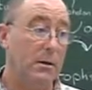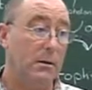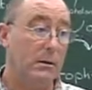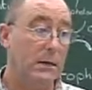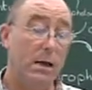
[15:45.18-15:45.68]

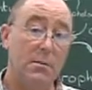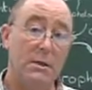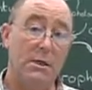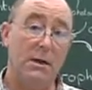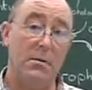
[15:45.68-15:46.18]
time and
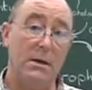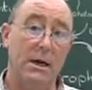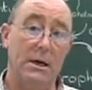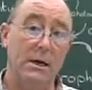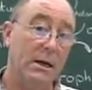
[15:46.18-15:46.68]
time
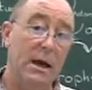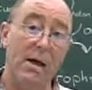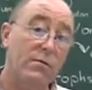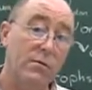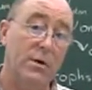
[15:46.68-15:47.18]
again in
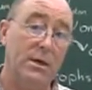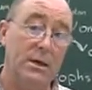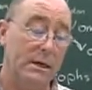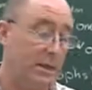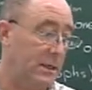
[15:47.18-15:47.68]
every
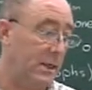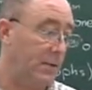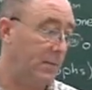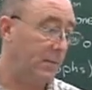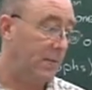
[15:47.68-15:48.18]
cell.
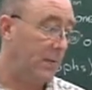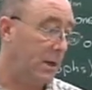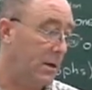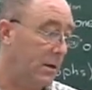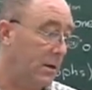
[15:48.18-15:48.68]

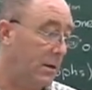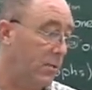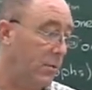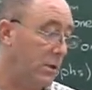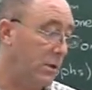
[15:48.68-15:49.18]
If
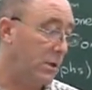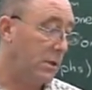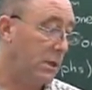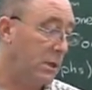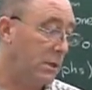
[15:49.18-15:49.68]
we look at
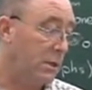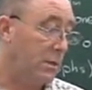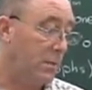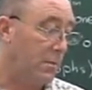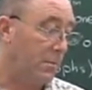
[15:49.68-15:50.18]

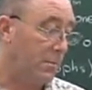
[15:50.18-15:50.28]
some